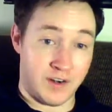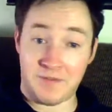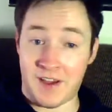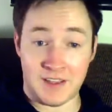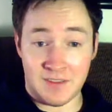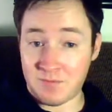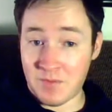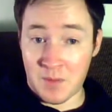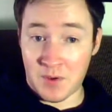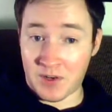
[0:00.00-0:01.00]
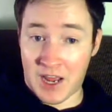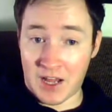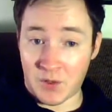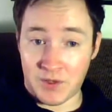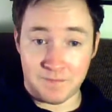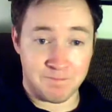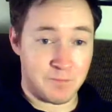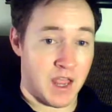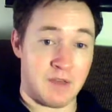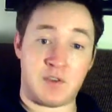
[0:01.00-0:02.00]
In fact, even maybe on Halloween
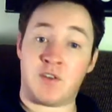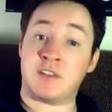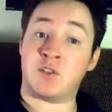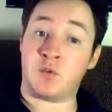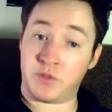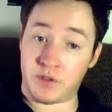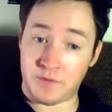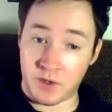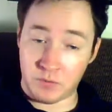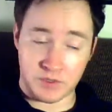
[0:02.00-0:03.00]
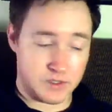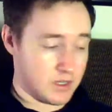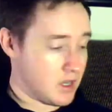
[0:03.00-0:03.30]
if you're into older films.